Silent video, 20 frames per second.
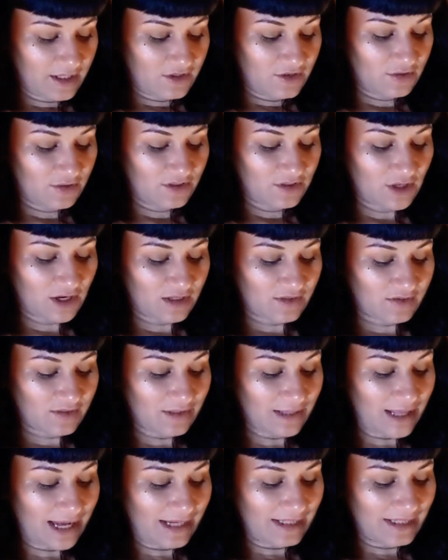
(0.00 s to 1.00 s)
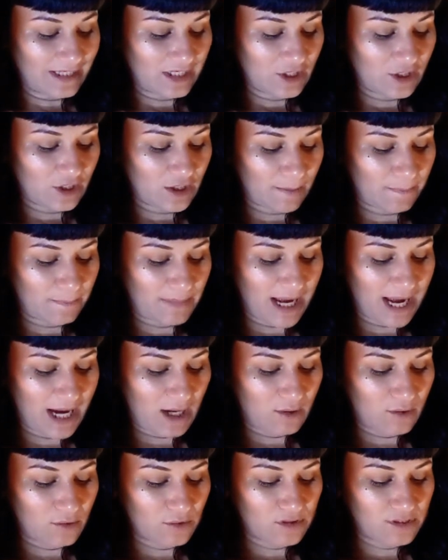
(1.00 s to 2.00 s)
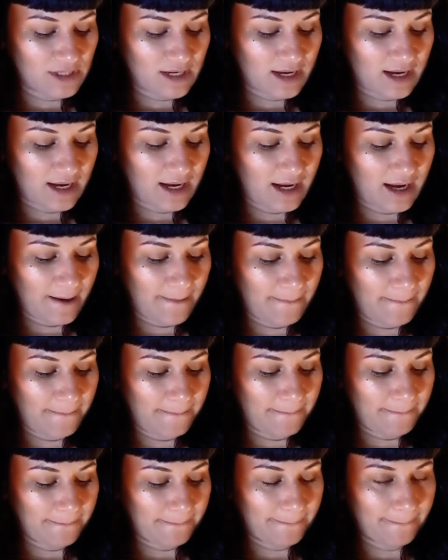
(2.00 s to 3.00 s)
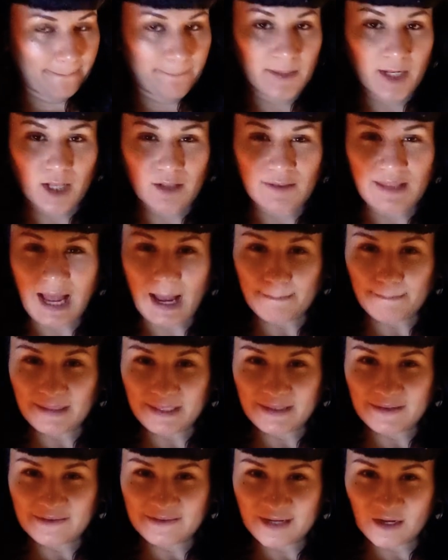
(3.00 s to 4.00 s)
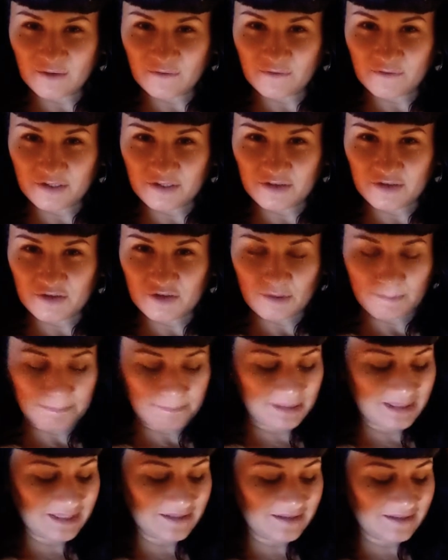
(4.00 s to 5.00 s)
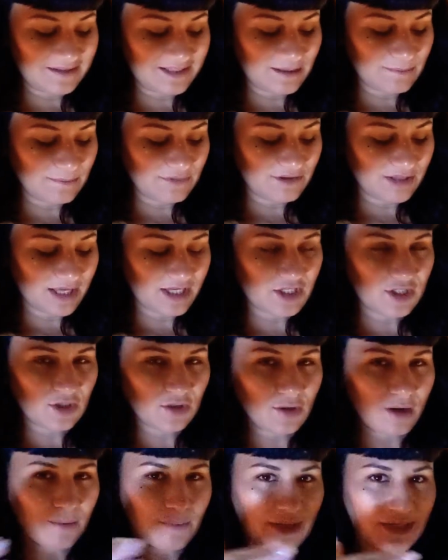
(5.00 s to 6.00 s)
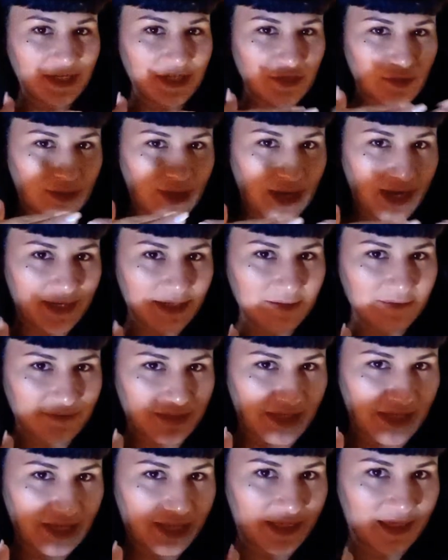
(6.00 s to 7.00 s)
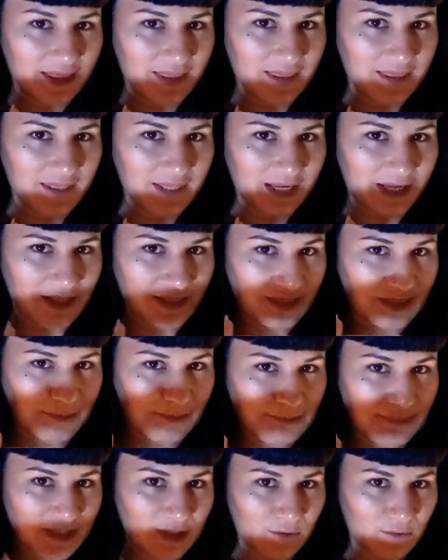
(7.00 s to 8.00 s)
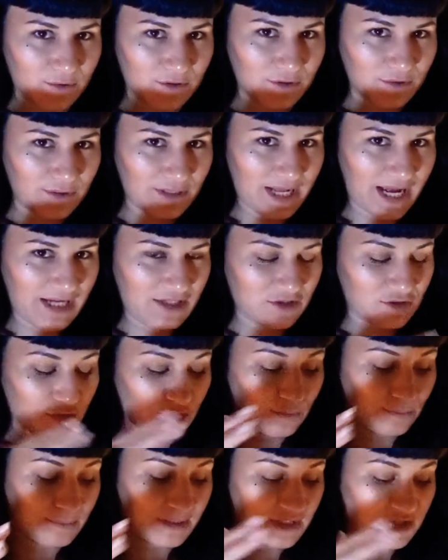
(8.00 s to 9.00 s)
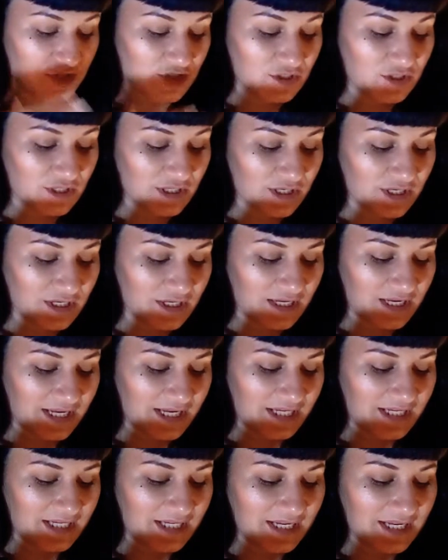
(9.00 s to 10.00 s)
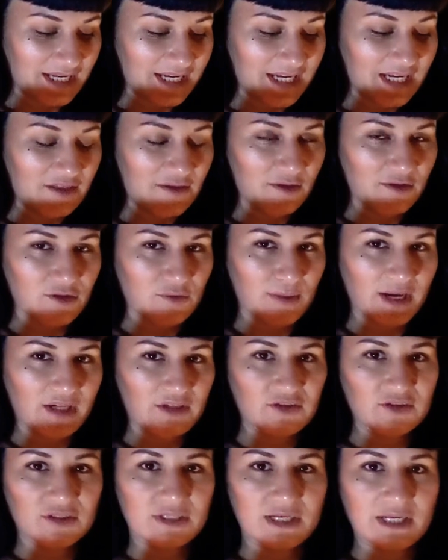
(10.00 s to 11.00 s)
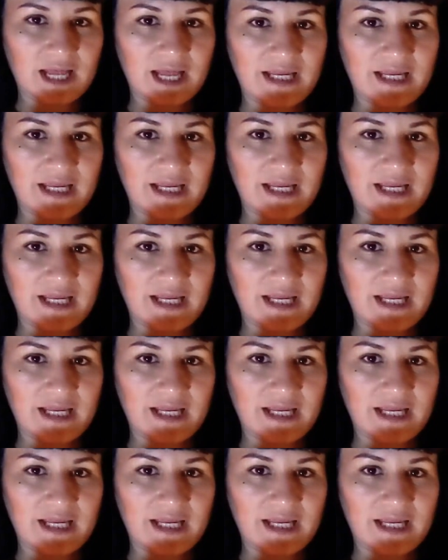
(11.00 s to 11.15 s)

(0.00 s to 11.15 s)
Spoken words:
So it talks a lot here about not being selfish, but it seems like you're kind of in the middle. You're not too much in either direction.